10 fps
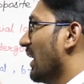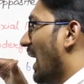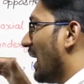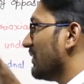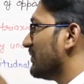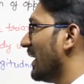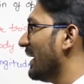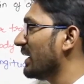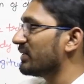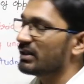and
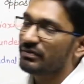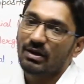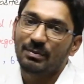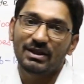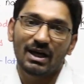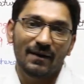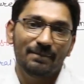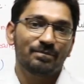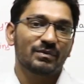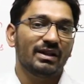z-axis will be
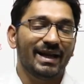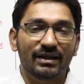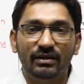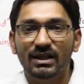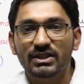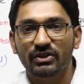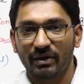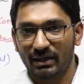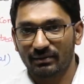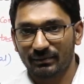the lateral
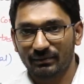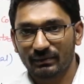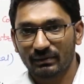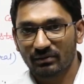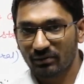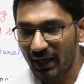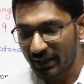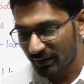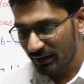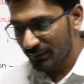strain,
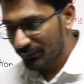right?